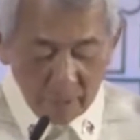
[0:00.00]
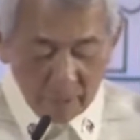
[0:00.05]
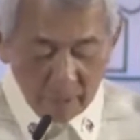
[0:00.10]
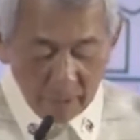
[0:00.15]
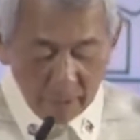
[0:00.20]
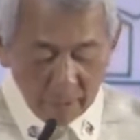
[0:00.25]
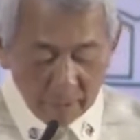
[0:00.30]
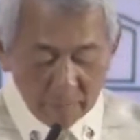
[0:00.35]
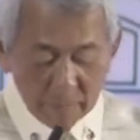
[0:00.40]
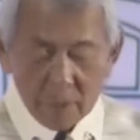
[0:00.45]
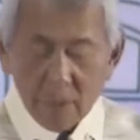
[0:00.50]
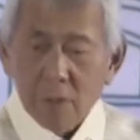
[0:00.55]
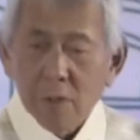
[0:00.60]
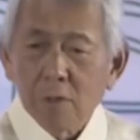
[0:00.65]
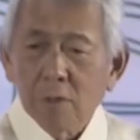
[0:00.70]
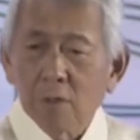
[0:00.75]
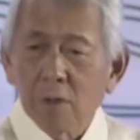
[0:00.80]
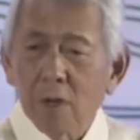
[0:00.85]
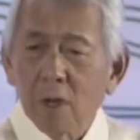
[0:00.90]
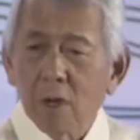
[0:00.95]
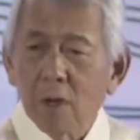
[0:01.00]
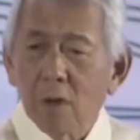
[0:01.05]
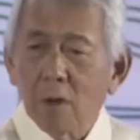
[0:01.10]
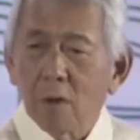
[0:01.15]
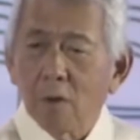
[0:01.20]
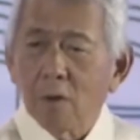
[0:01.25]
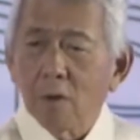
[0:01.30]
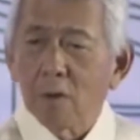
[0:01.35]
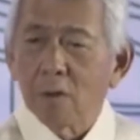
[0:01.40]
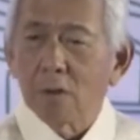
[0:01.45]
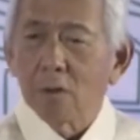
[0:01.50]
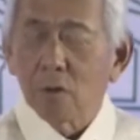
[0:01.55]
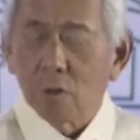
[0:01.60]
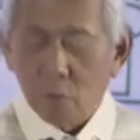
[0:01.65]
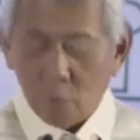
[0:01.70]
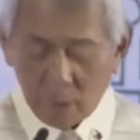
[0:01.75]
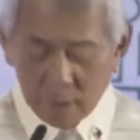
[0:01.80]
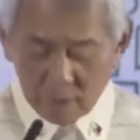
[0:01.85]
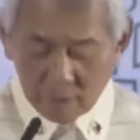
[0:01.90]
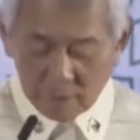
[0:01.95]
This year,
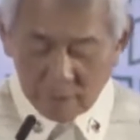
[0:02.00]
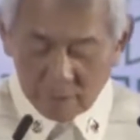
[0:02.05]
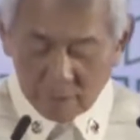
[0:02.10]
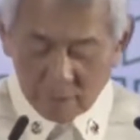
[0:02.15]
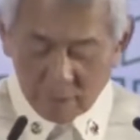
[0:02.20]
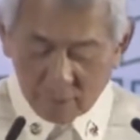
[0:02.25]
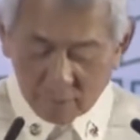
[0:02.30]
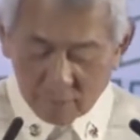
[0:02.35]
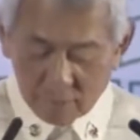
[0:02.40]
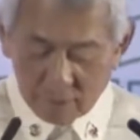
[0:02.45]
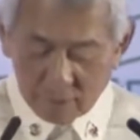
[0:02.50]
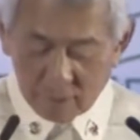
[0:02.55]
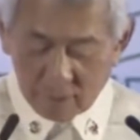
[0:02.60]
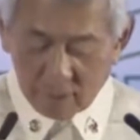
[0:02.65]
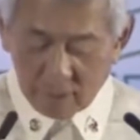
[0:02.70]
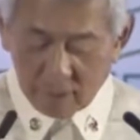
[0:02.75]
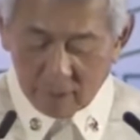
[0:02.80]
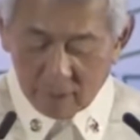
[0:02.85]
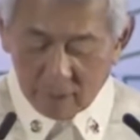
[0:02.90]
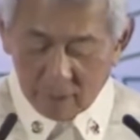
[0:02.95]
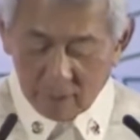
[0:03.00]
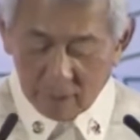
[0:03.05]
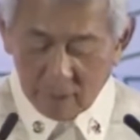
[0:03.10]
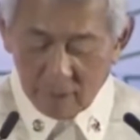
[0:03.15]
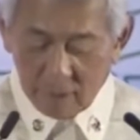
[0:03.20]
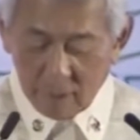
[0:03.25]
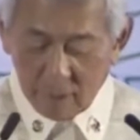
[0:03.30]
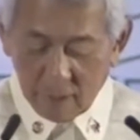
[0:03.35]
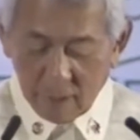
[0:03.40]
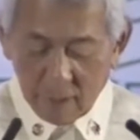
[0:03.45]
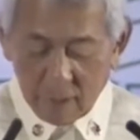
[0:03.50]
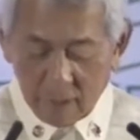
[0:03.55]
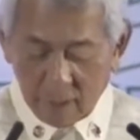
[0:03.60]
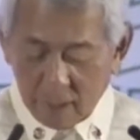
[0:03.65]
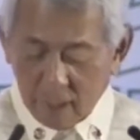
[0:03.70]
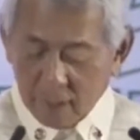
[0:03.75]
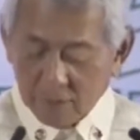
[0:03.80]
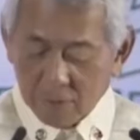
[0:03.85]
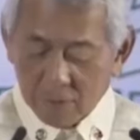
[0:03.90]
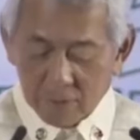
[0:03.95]
2017,
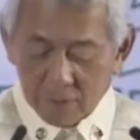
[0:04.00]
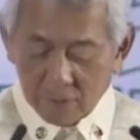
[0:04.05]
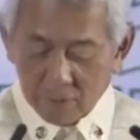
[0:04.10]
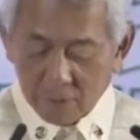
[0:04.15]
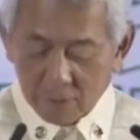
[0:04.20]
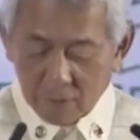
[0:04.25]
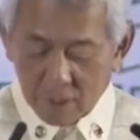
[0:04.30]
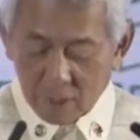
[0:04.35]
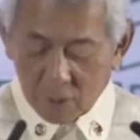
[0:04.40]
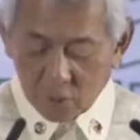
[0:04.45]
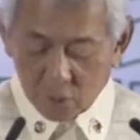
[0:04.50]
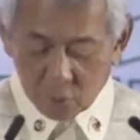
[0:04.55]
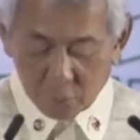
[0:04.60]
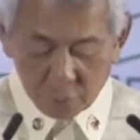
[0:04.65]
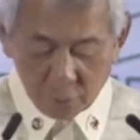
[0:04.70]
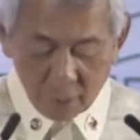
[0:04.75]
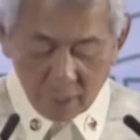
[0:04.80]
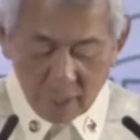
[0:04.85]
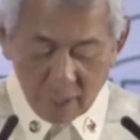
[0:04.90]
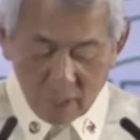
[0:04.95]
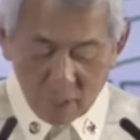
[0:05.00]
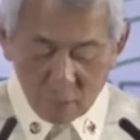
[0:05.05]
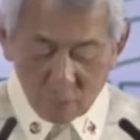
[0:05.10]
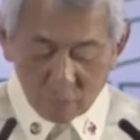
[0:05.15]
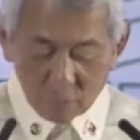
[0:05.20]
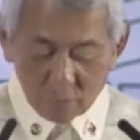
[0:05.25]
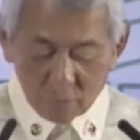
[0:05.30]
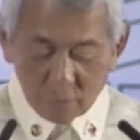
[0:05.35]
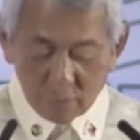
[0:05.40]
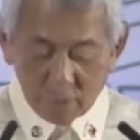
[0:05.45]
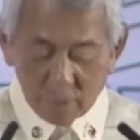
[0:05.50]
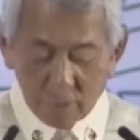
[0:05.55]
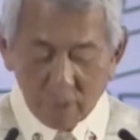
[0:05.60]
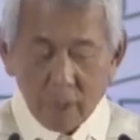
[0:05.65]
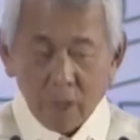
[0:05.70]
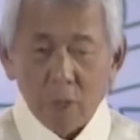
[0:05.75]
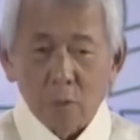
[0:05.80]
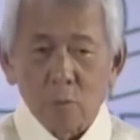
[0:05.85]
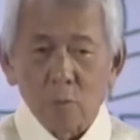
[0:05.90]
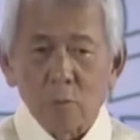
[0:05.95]
ASEAN stands proud
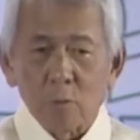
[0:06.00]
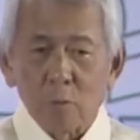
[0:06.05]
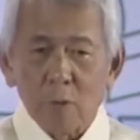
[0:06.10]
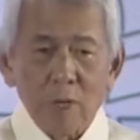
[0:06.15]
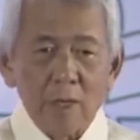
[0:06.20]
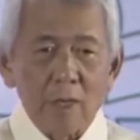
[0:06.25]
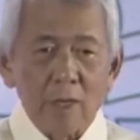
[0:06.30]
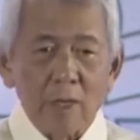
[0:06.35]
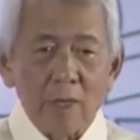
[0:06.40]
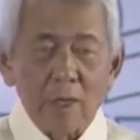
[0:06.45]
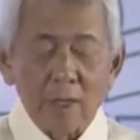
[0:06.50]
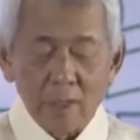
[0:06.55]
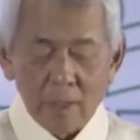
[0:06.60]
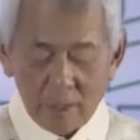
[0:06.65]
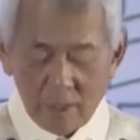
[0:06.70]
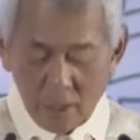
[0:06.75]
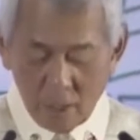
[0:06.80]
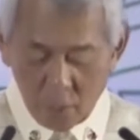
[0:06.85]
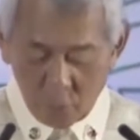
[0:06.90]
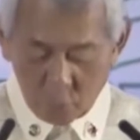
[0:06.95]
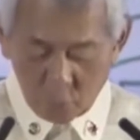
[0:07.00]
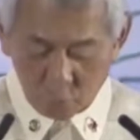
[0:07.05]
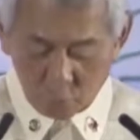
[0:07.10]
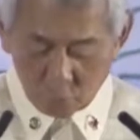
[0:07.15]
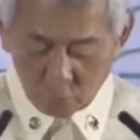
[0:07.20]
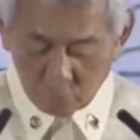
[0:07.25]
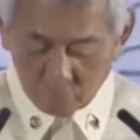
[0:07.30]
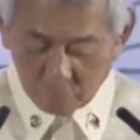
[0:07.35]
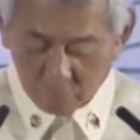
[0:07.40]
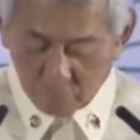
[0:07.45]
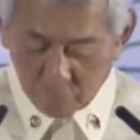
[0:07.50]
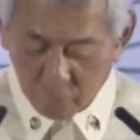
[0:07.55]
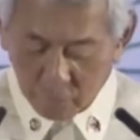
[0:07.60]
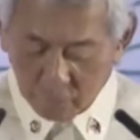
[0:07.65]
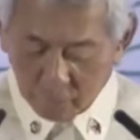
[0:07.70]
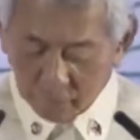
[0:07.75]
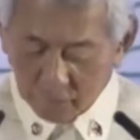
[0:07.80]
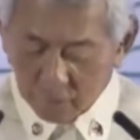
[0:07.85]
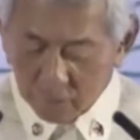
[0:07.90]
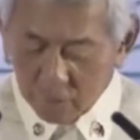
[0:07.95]
and ready to
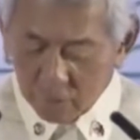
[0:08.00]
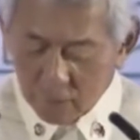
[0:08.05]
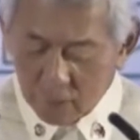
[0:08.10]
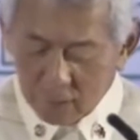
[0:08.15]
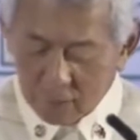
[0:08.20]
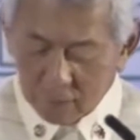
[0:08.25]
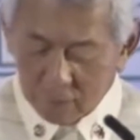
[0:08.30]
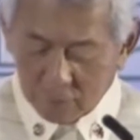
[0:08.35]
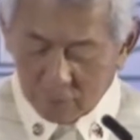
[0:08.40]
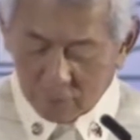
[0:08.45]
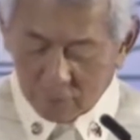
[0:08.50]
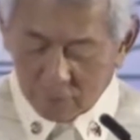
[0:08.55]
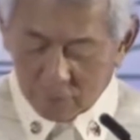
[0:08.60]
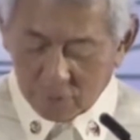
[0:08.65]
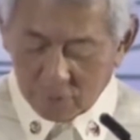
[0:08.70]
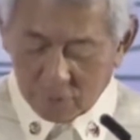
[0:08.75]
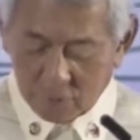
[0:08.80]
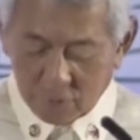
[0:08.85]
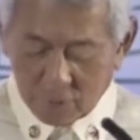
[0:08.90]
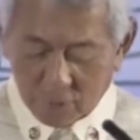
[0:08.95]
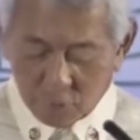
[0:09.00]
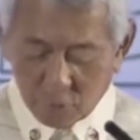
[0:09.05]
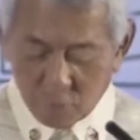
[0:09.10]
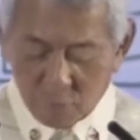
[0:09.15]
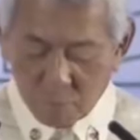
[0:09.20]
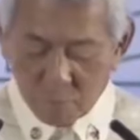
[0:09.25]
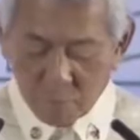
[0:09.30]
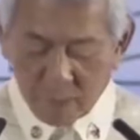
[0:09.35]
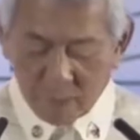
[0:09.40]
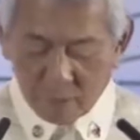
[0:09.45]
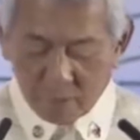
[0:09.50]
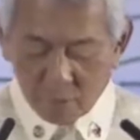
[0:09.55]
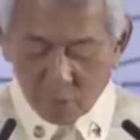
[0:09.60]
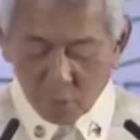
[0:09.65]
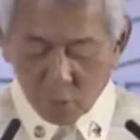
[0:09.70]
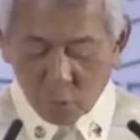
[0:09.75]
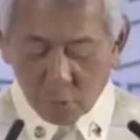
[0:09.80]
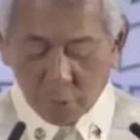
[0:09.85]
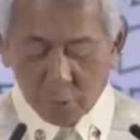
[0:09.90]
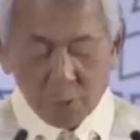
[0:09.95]
confront the challenges and tremendous
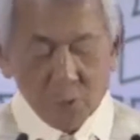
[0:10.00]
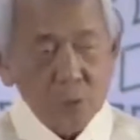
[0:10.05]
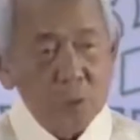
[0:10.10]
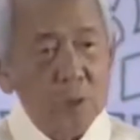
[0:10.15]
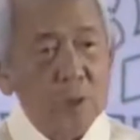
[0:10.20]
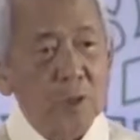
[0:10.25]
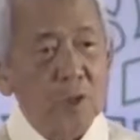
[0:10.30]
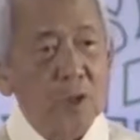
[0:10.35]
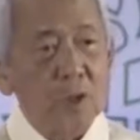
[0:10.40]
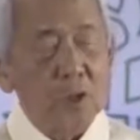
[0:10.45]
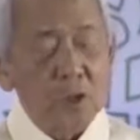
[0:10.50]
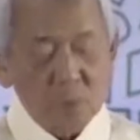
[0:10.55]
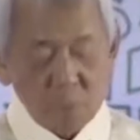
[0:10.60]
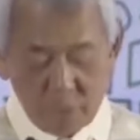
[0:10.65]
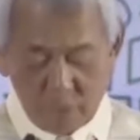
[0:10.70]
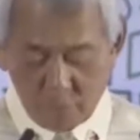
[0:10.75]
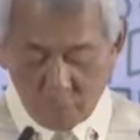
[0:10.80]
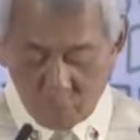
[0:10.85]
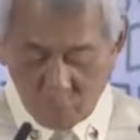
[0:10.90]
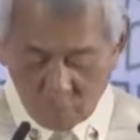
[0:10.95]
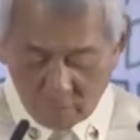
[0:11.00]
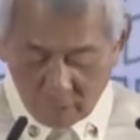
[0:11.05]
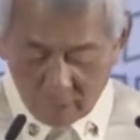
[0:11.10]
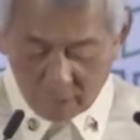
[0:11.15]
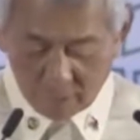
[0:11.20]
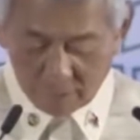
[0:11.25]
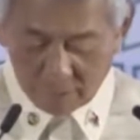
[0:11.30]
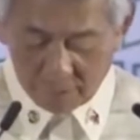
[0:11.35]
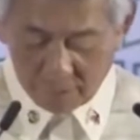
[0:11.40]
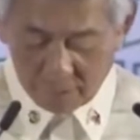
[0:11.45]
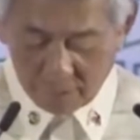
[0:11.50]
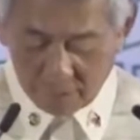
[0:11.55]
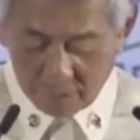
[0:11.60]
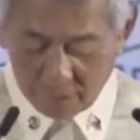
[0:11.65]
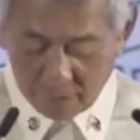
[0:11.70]
opportunities before us